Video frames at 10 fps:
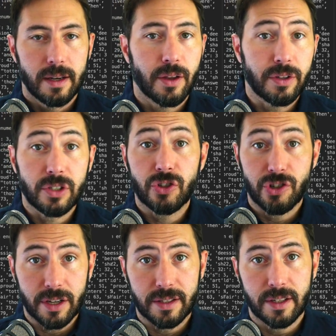Now this is
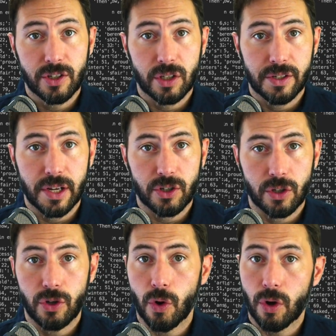just the
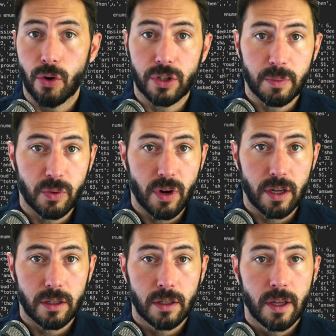initialization. No code has been
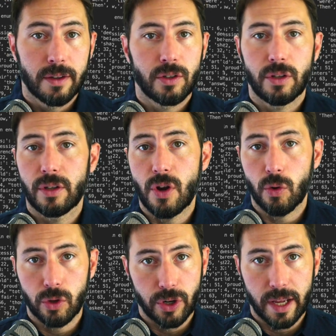run, no
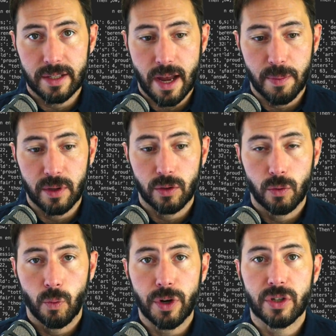learning has happened.
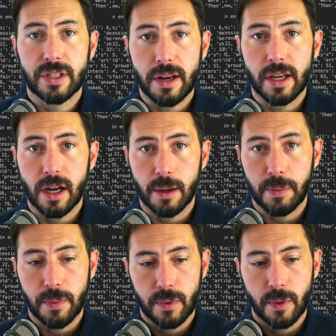We are setting up
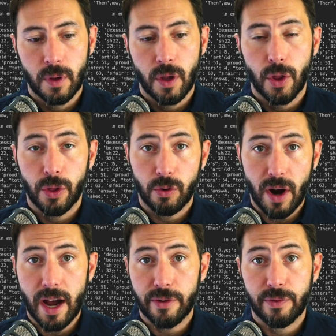the
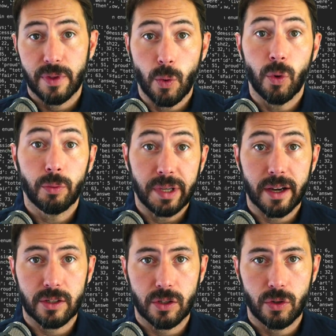graph that will be
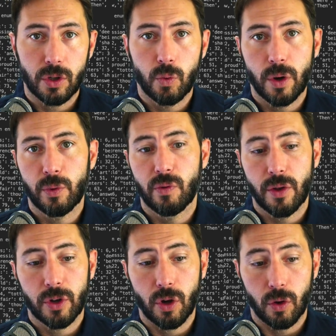executed when we
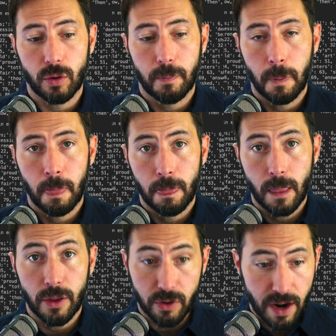run the code.
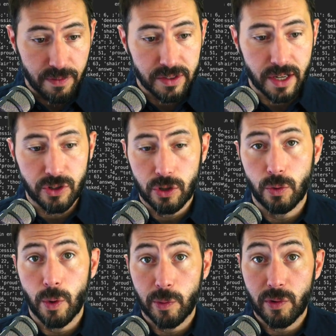And the graph that's
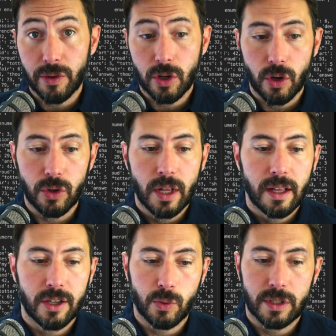executed when we run the code
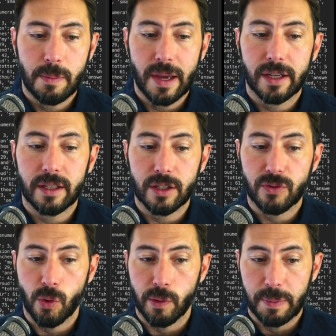is what's embedded in this
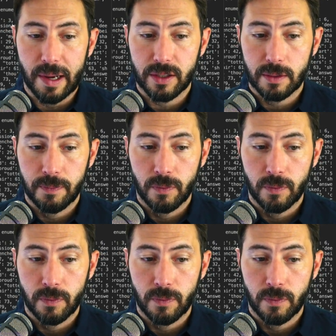forward pass.